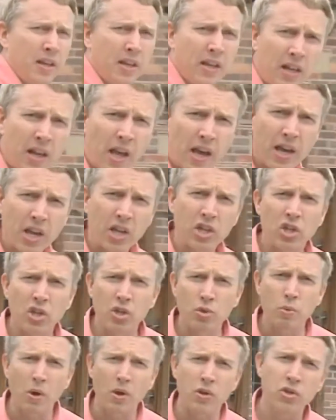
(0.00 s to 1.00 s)
Luggage
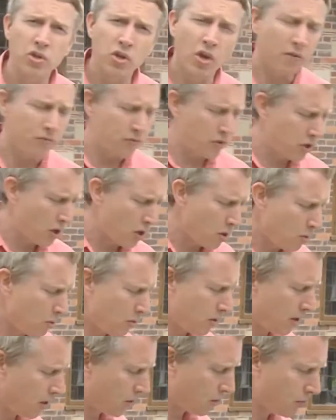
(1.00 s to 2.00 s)
is well served too,
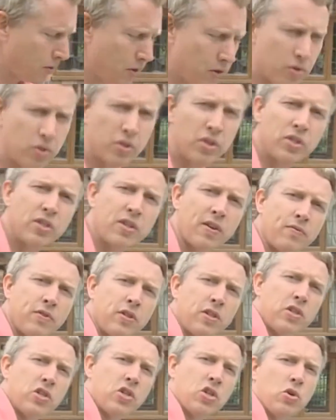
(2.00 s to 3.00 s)
the
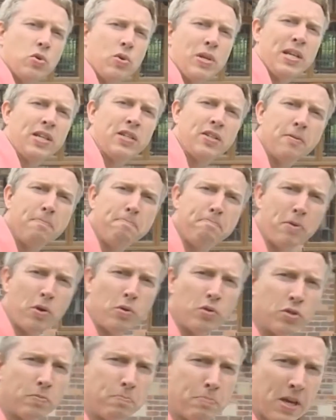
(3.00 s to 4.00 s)
372 litre
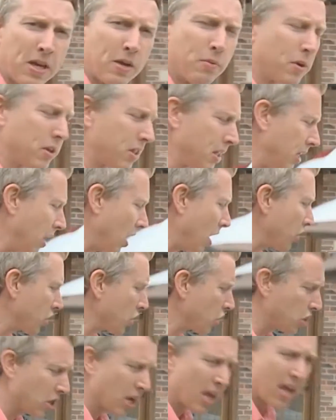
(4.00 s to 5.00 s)
boot being one of the largest